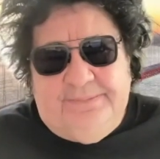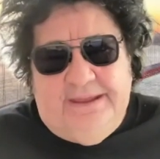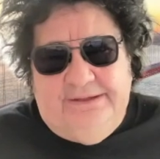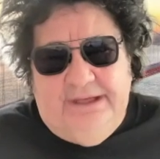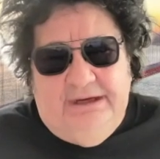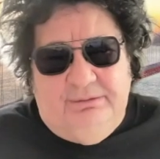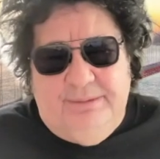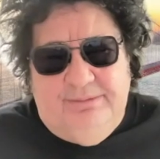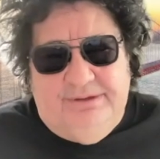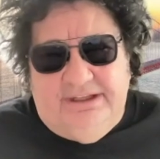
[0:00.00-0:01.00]
and they
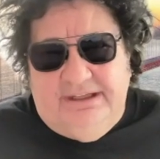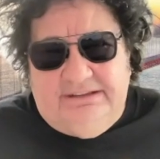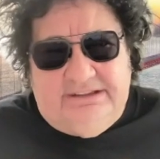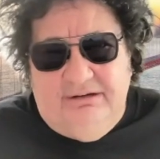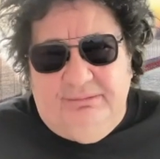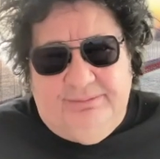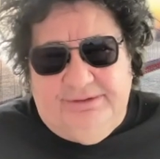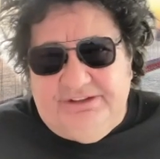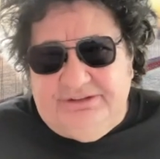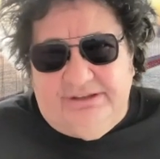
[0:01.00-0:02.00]
remember Doug and they remember
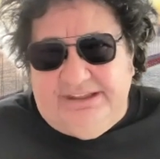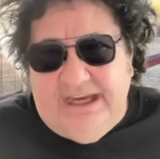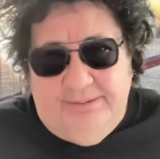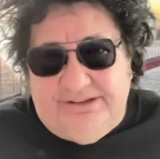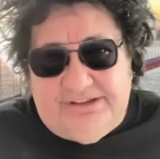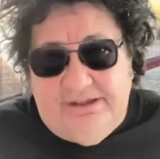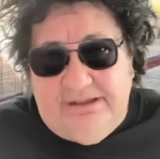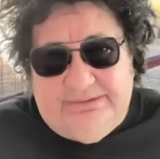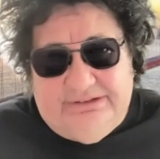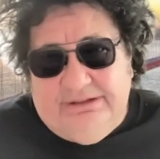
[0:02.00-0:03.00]
these really happy
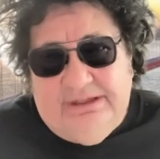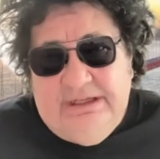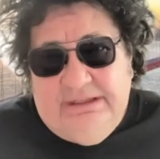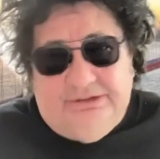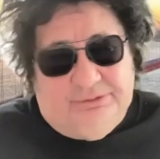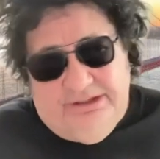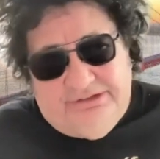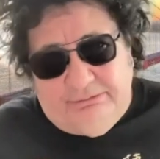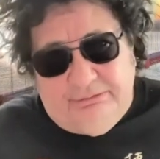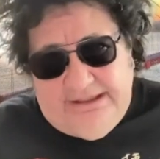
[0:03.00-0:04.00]
times because we
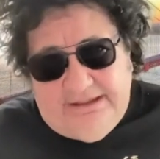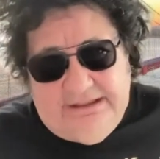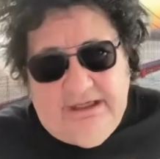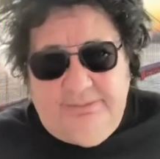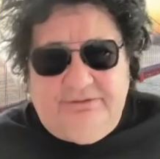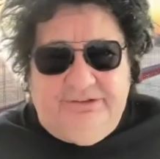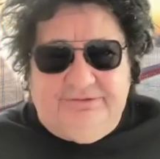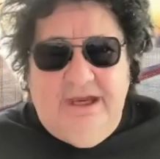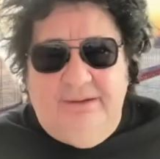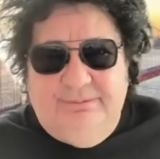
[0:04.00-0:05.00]
used to regularly go up to his
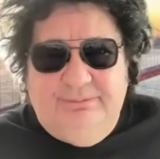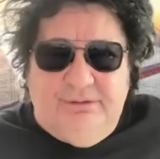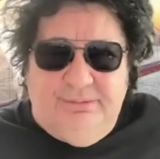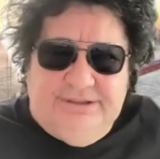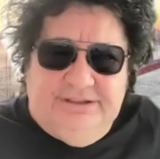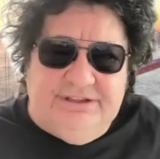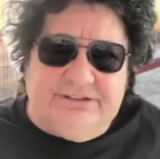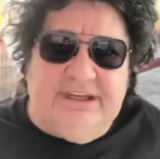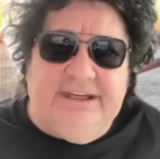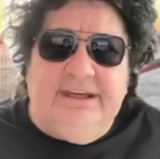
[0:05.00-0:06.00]
farm in Bilpin and
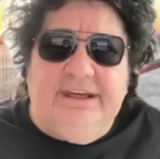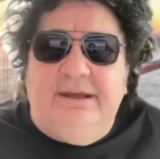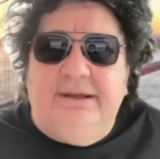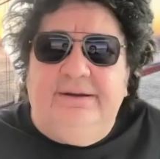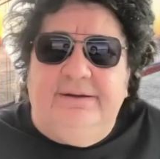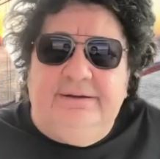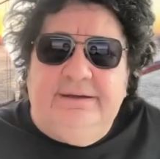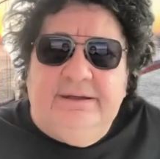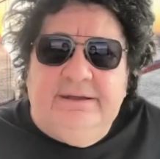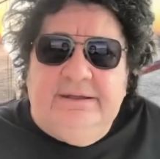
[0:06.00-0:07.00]
just hang out
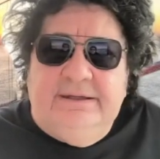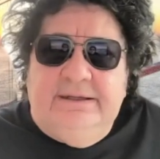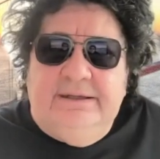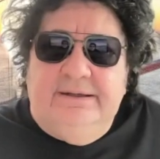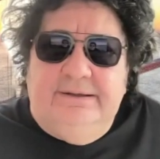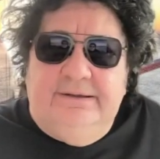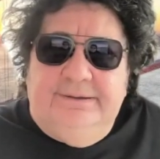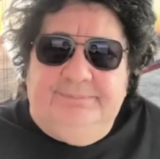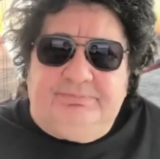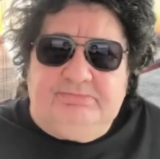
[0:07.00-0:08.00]

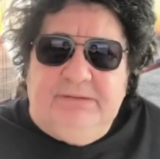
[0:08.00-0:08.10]
and,